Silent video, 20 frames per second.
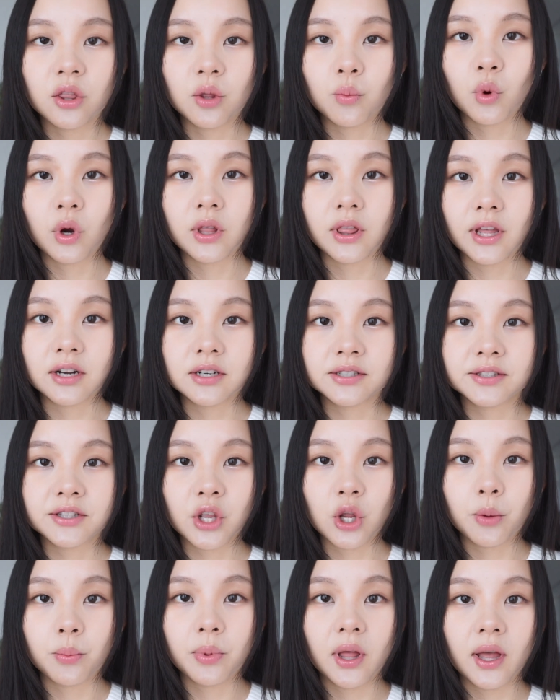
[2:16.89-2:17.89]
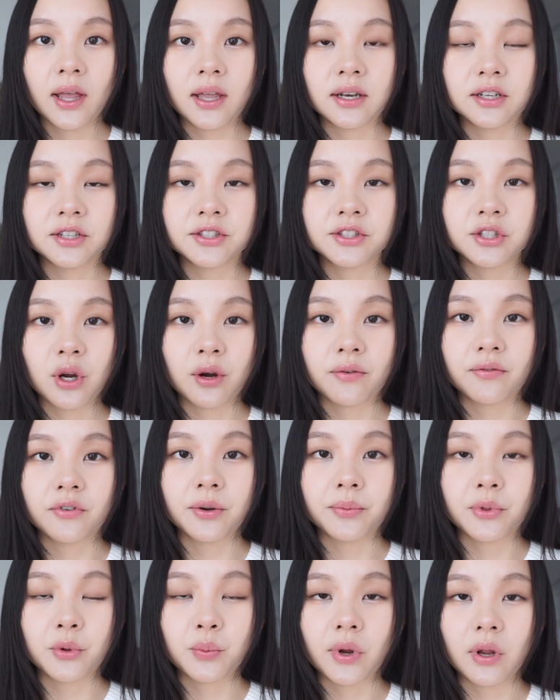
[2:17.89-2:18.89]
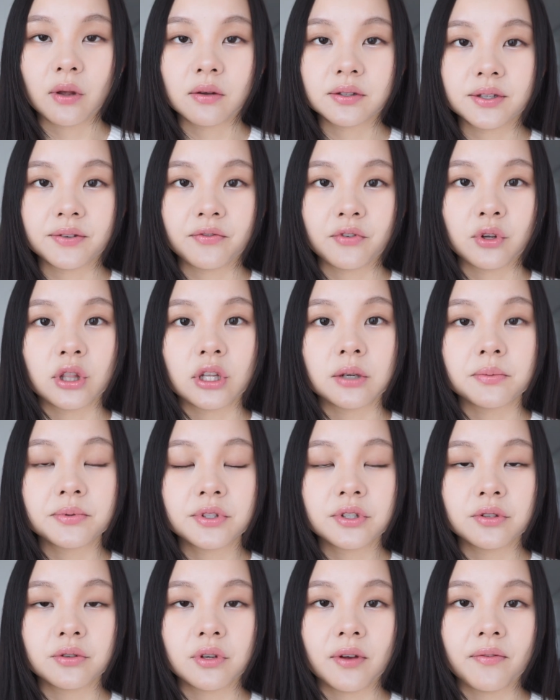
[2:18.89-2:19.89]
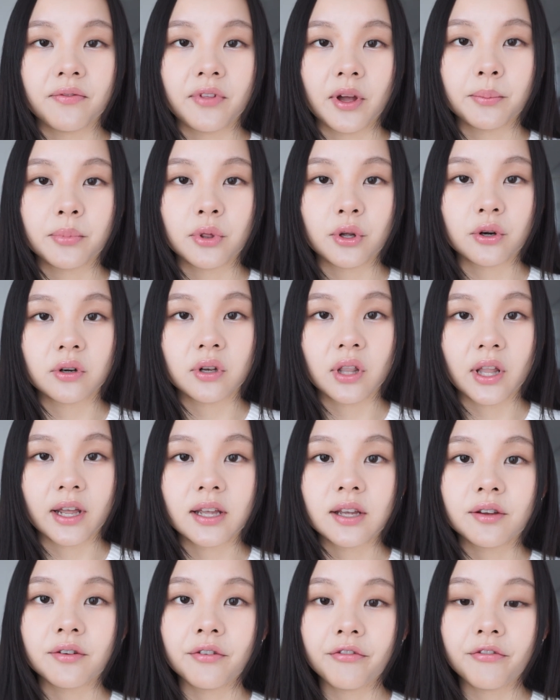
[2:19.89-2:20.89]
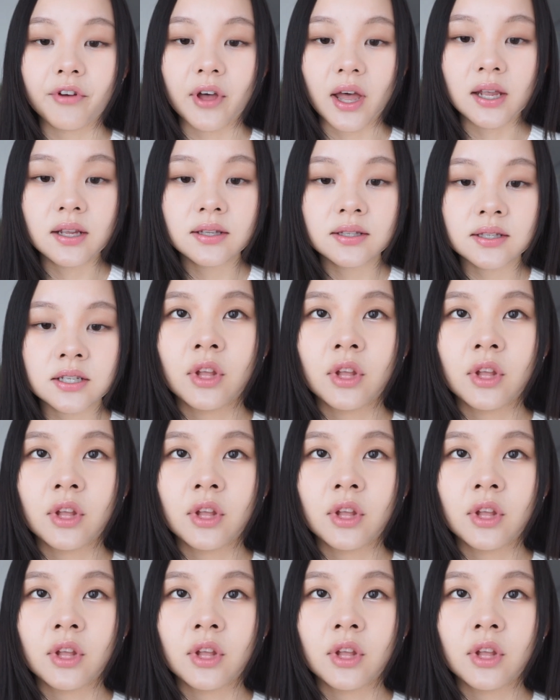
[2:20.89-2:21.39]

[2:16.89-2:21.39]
The more layers that you apply, it does cover up the wrinkles of your lips to give that blurred light effect.